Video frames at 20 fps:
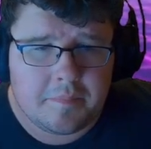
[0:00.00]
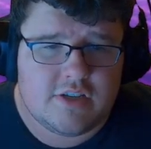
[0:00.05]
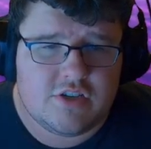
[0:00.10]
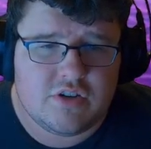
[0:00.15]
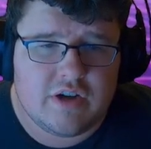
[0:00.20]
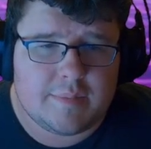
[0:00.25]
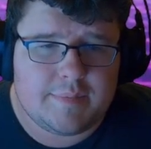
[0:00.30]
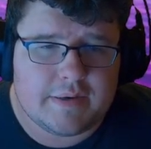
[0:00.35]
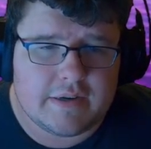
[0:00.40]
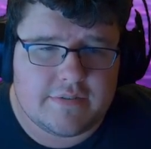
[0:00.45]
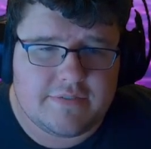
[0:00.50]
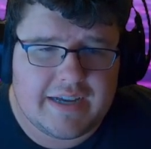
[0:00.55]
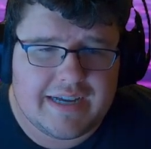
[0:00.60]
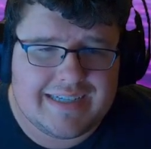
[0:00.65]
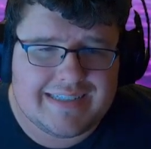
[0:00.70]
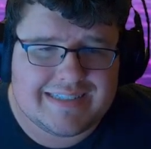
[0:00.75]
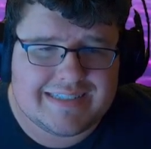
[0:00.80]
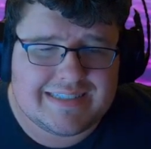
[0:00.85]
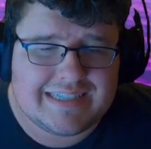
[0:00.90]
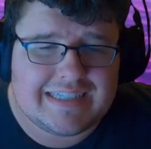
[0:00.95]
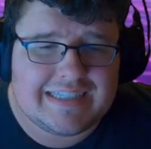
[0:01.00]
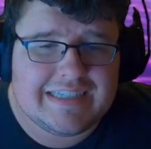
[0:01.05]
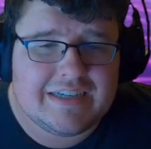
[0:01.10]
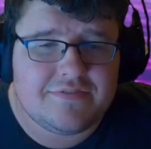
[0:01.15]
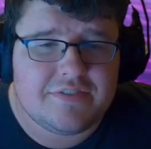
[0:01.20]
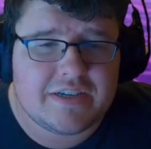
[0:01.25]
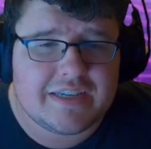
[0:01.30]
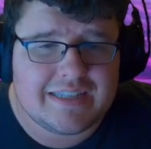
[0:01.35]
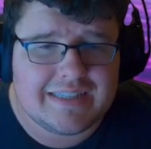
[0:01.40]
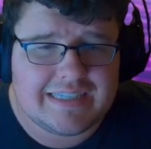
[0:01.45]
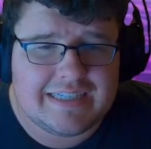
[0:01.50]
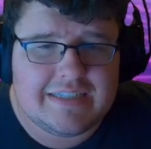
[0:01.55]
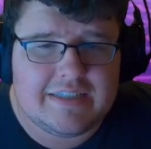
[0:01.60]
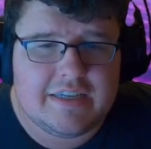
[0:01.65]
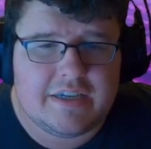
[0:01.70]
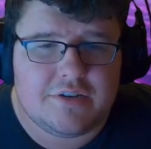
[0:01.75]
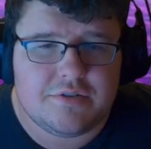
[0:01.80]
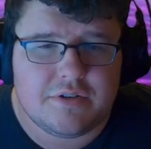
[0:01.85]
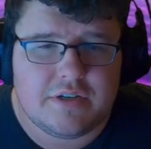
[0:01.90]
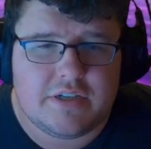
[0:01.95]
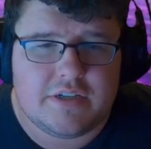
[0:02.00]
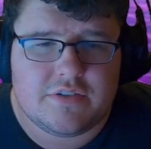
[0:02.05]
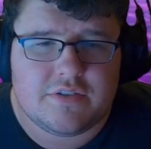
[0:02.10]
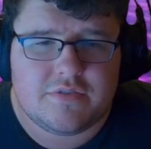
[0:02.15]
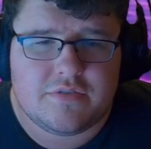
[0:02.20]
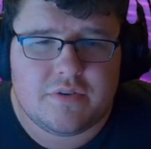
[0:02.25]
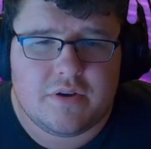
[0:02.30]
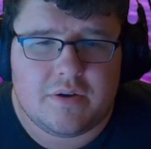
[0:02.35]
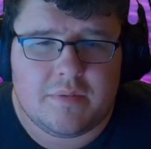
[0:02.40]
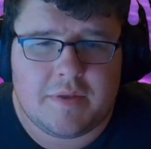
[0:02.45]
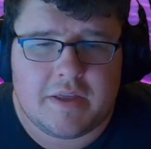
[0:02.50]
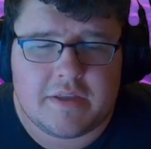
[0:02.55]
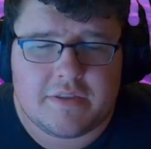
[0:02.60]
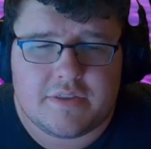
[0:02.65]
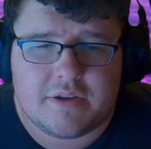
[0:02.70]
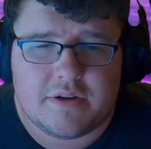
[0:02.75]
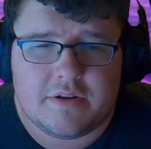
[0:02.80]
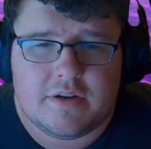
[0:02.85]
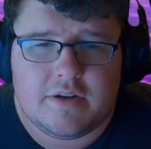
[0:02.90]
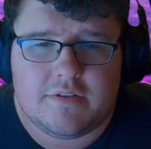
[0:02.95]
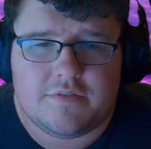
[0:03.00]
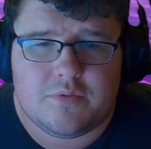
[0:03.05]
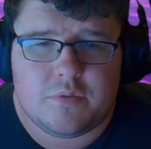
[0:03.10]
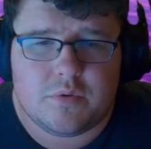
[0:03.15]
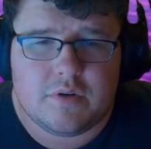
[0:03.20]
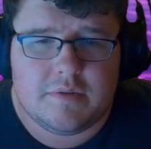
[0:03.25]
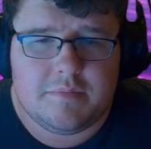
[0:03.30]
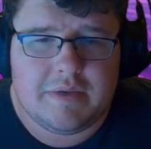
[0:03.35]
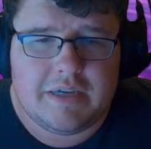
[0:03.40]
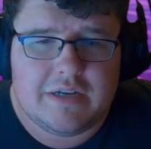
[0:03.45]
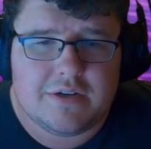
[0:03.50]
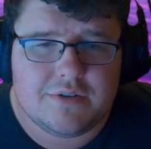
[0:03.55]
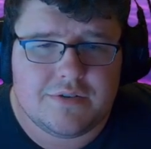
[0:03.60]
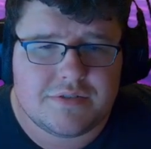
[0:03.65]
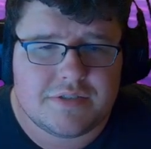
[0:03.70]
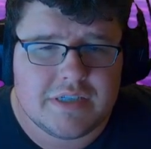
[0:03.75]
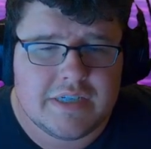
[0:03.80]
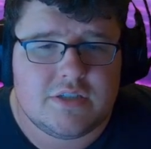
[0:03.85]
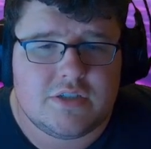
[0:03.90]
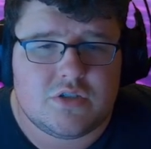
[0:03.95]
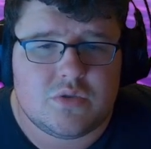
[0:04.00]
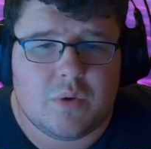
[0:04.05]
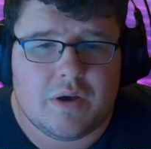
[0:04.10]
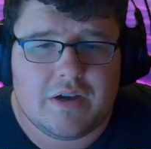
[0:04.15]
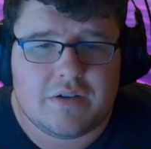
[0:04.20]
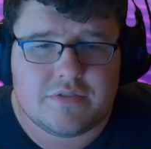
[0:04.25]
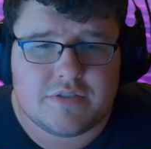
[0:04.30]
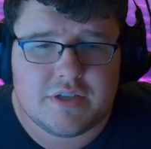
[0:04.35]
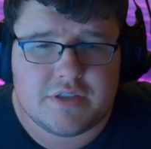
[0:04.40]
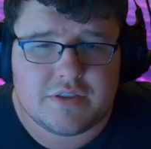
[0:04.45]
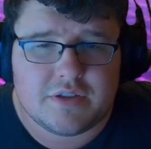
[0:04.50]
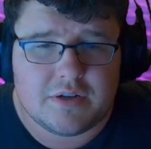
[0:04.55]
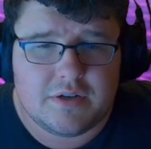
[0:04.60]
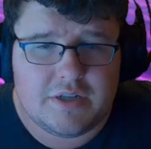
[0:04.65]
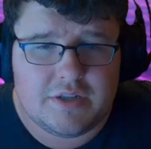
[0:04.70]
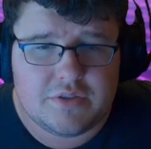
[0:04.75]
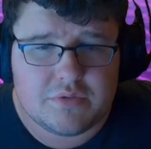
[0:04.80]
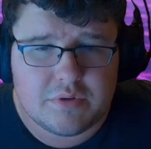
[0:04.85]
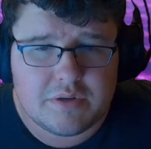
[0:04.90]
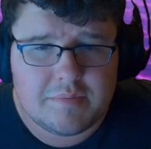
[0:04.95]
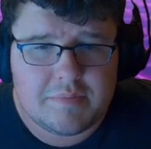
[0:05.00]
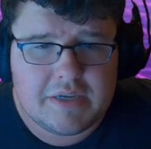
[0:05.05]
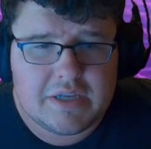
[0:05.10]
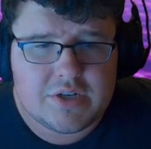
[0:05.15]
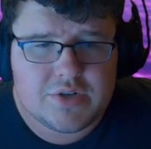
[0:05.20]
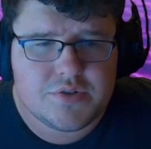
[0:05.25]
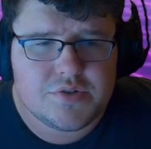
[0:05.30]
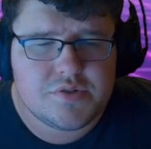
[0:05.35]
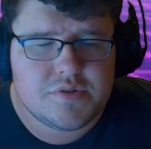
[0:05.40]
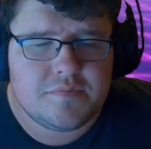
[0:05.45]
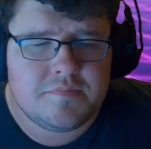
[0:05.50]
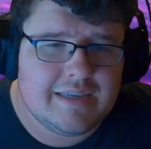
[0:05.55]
The drop-off has significantly decreased from 30 to 40 meters to 12 to 33 meters.